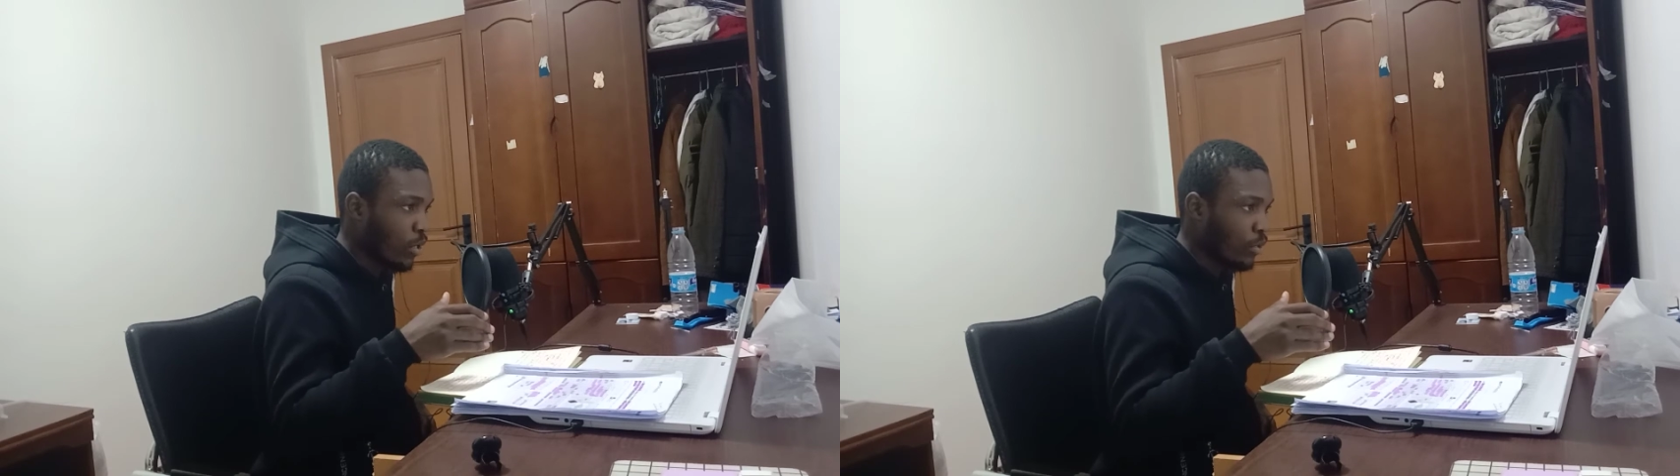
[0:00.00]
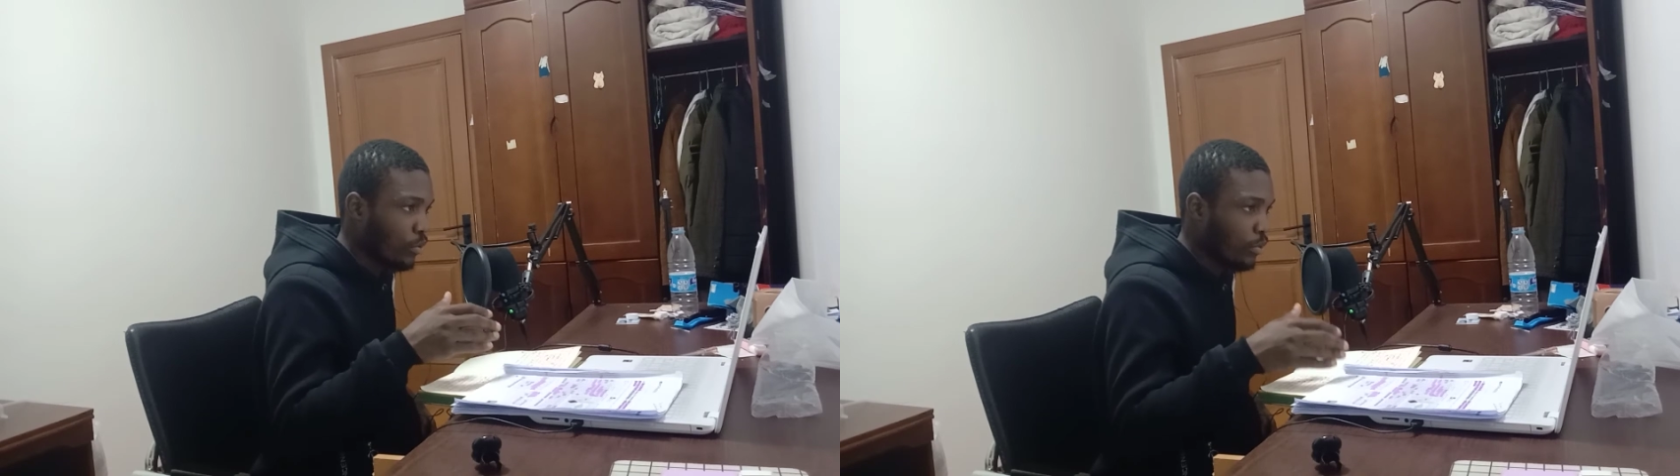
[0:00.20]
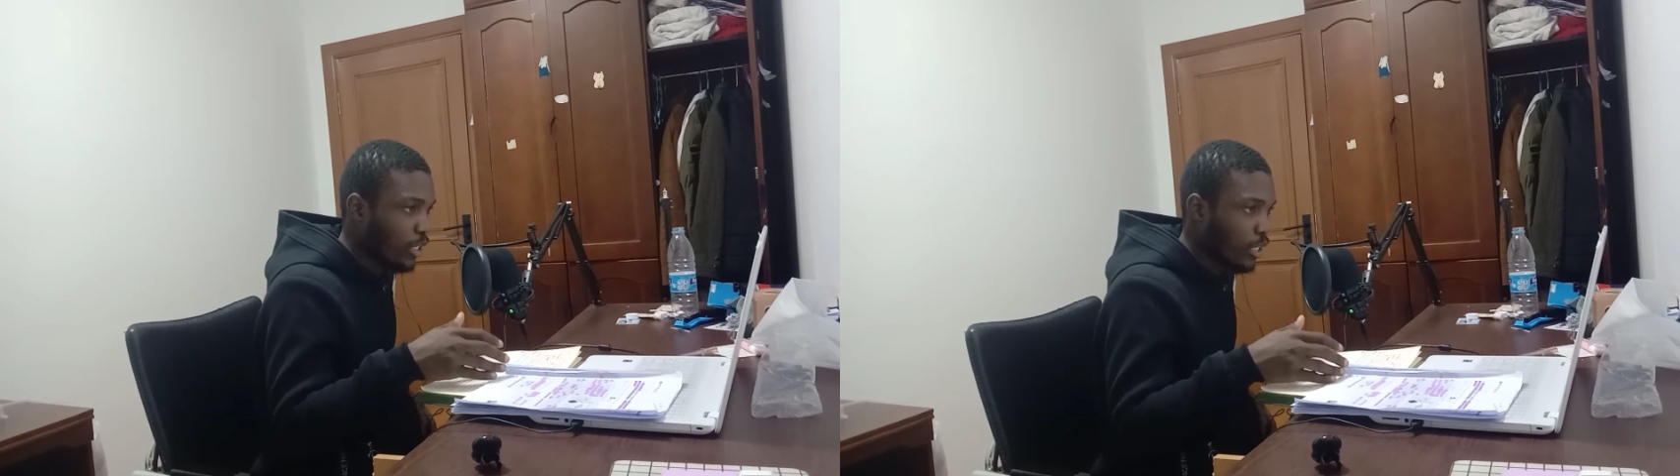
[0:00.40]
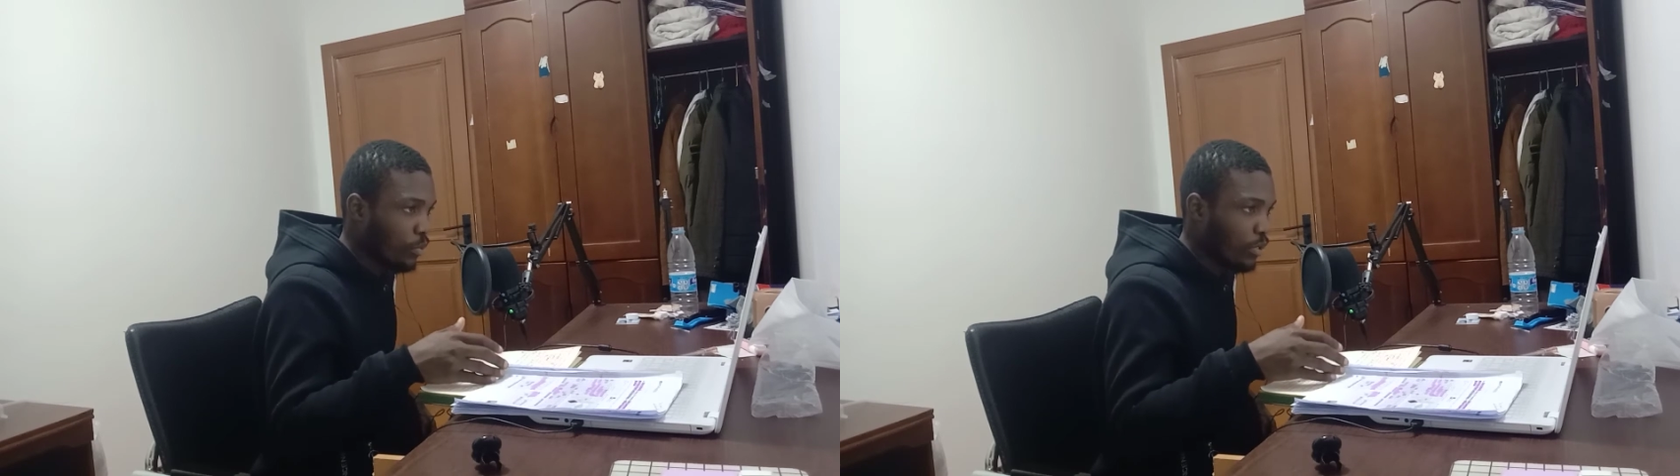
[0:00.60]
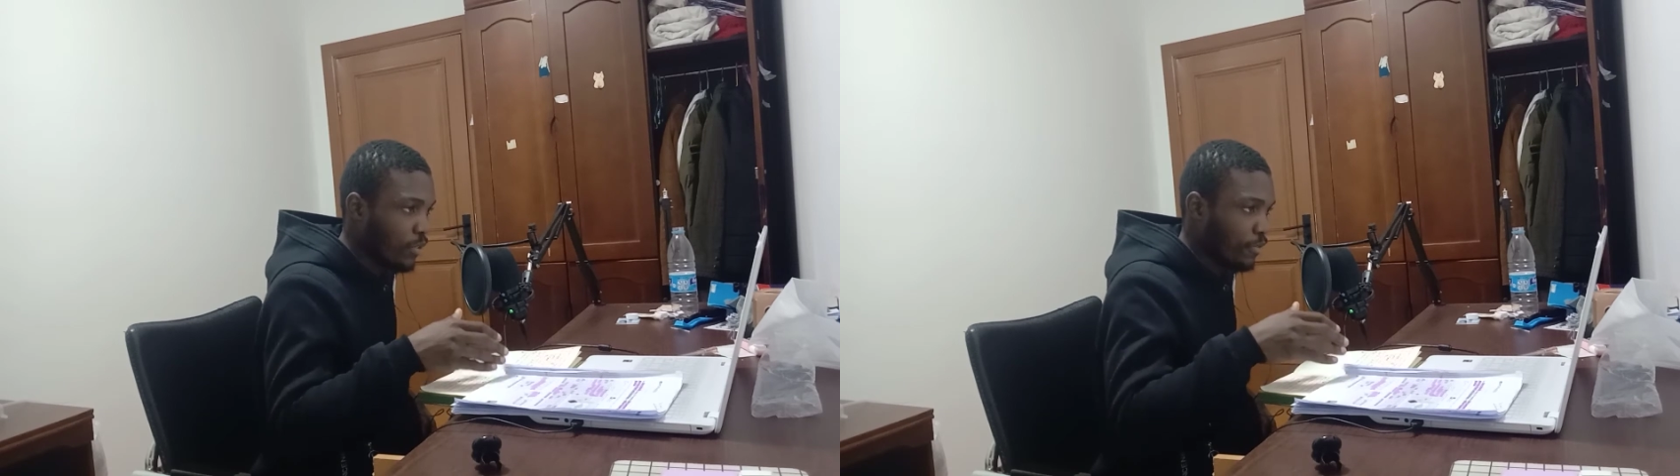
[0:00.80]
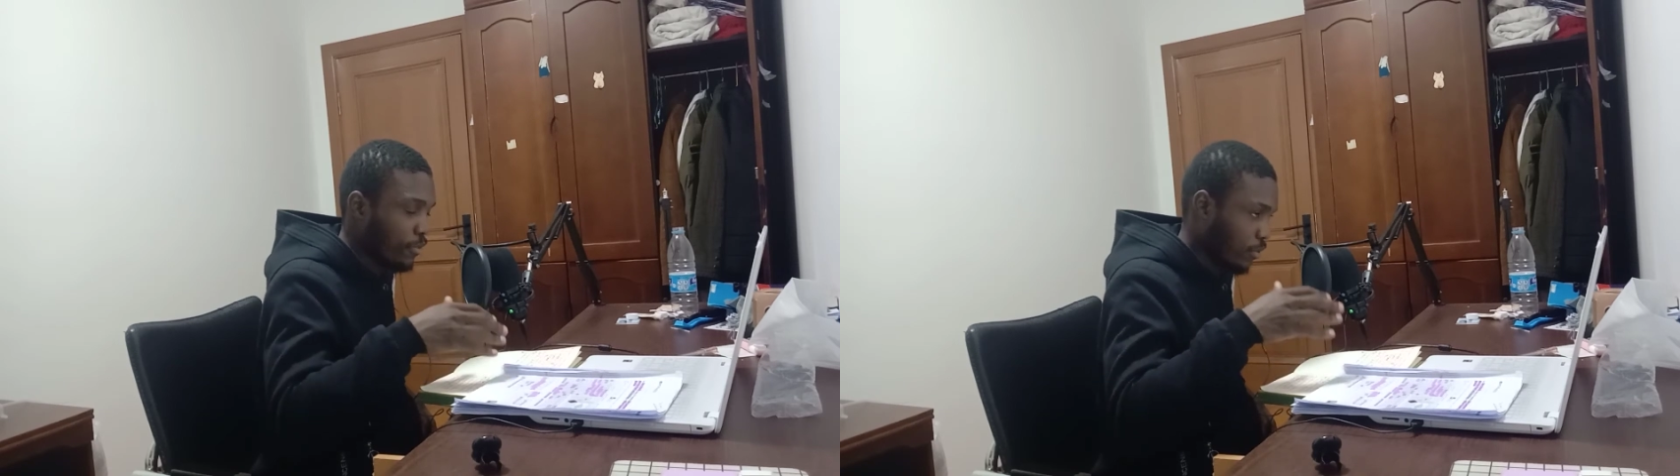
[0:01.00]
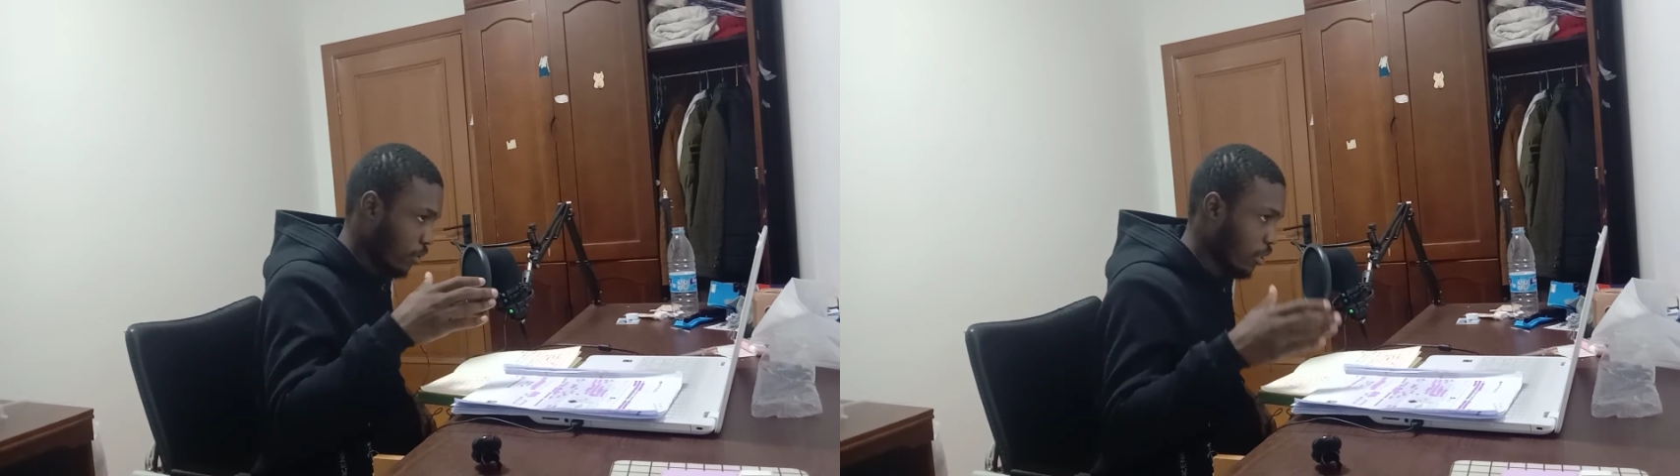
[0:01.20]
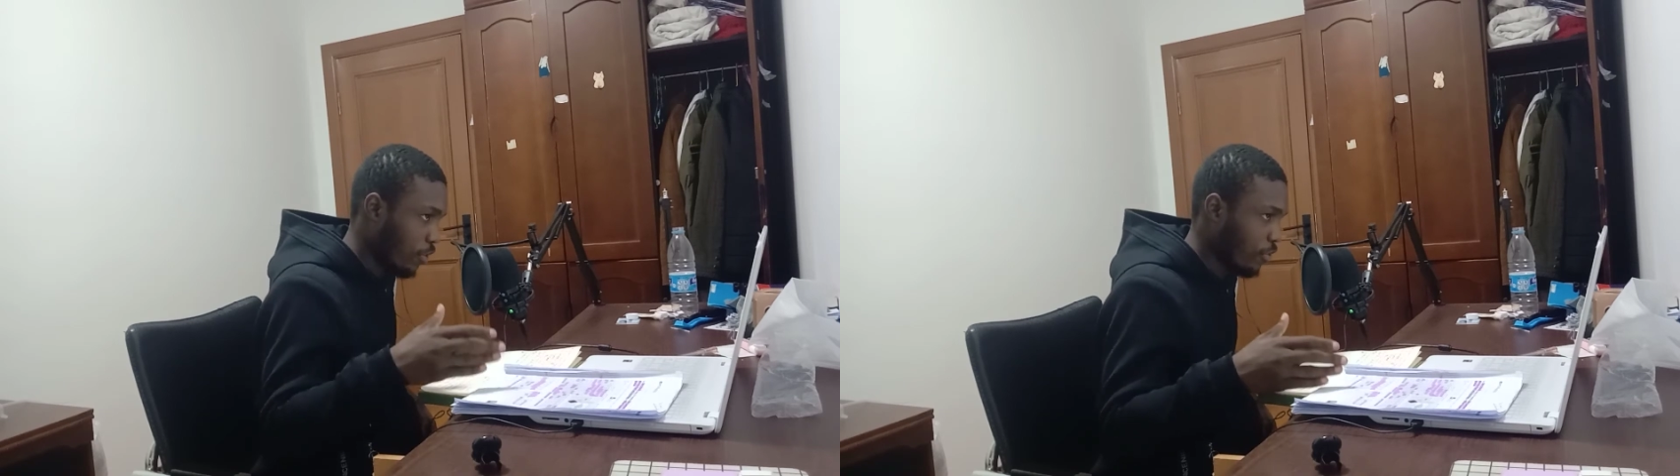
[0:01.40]
today with
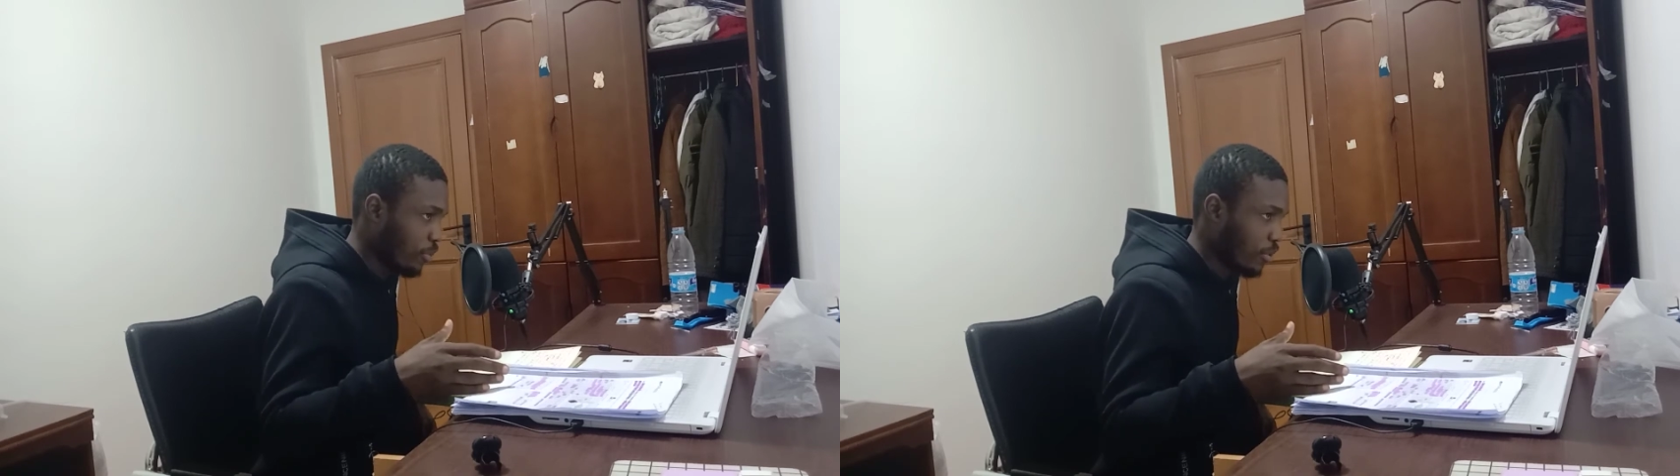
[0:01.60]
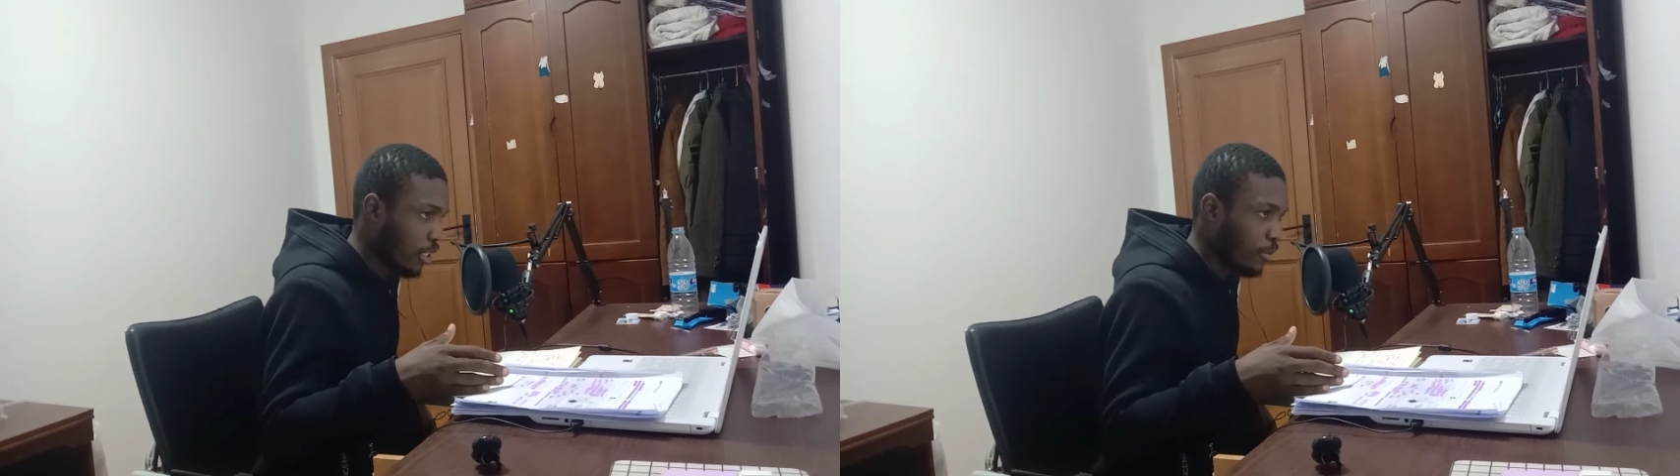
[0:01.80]
environmental